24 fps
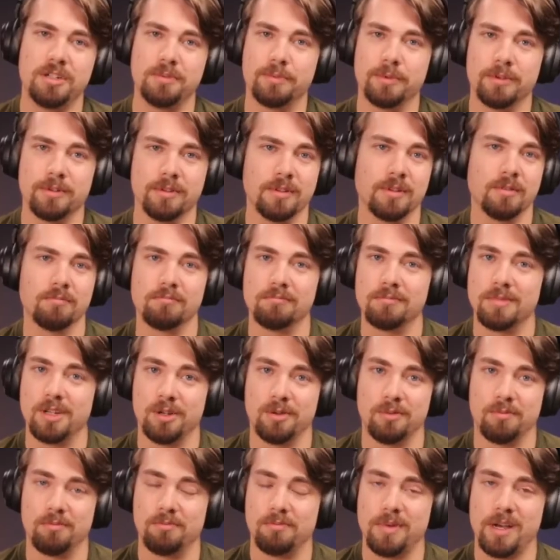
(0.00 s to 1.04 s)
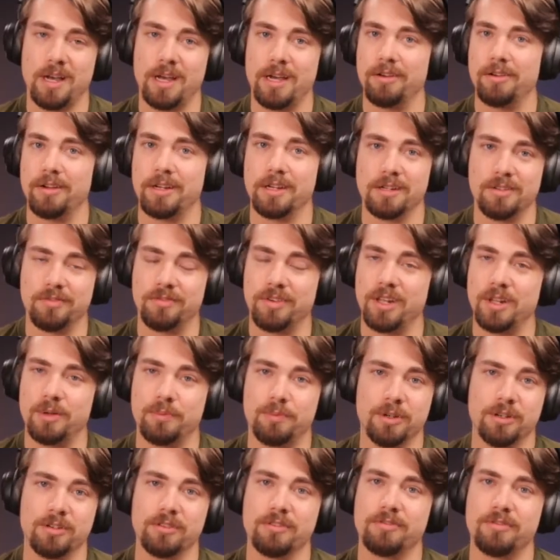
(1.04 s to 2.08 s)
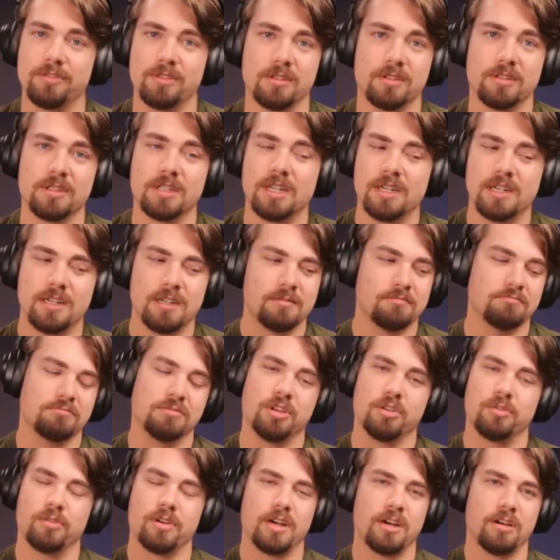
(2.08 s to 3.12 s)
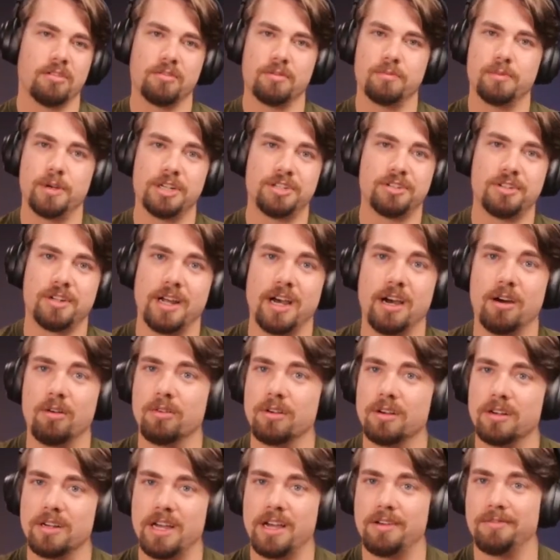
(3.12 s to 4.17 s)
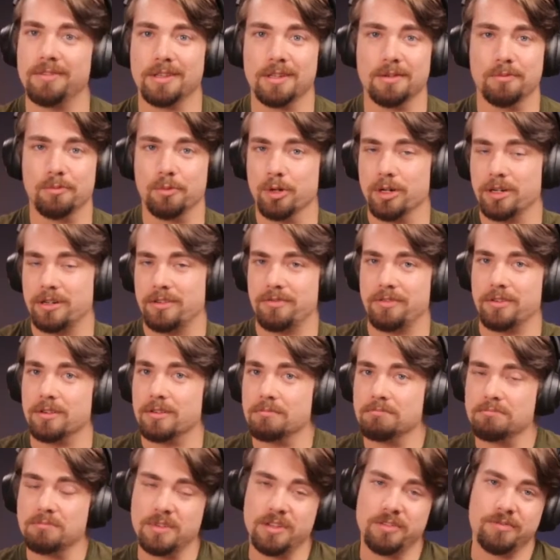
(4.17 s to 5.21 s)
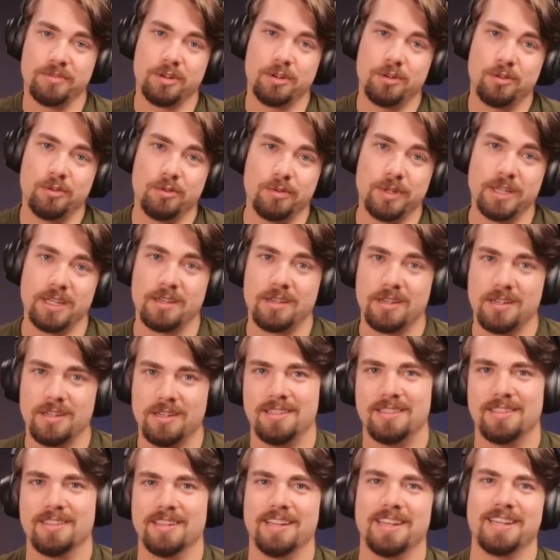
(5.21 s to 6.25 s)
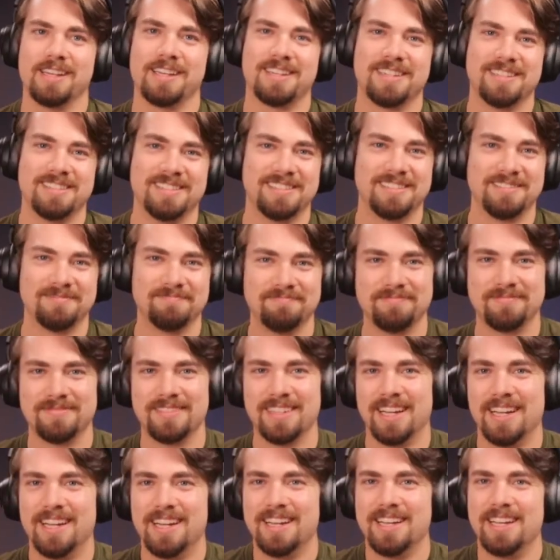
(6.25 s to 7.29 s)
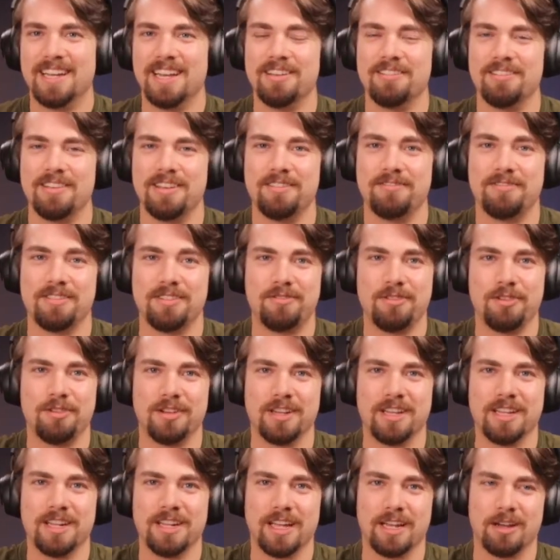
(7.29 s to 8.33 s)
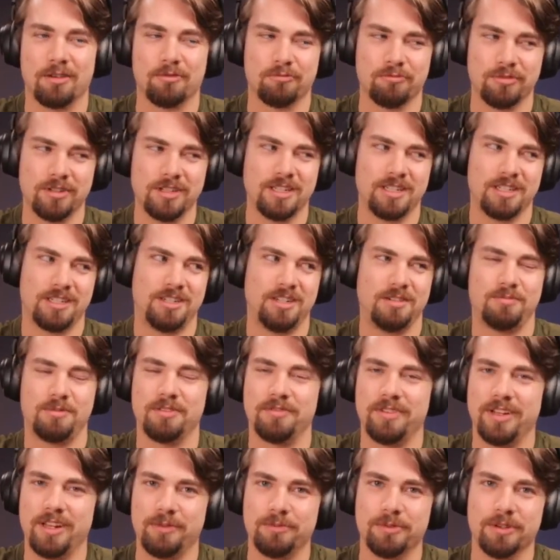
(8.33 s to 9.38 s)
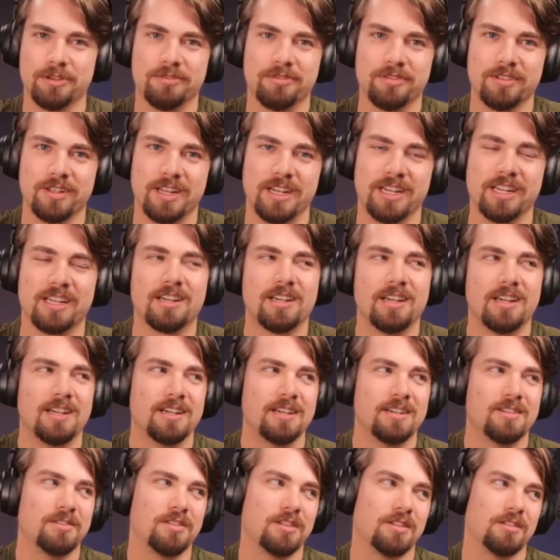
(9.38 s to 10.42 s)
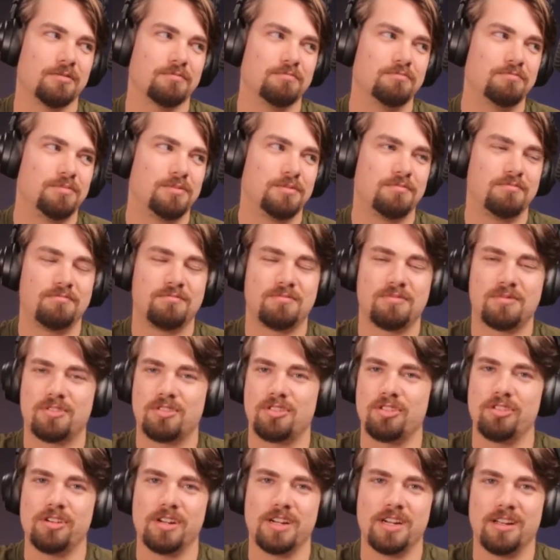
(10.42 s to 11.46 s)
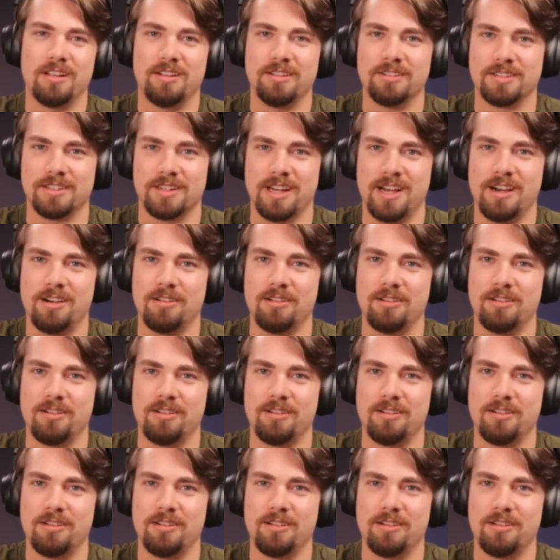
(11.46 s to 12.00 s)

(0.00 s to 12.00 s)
cheaper than, hiring a developer for however much an hour and having them work for even a whole week. Like, even if you can get like a really cheap developer for like, $30 an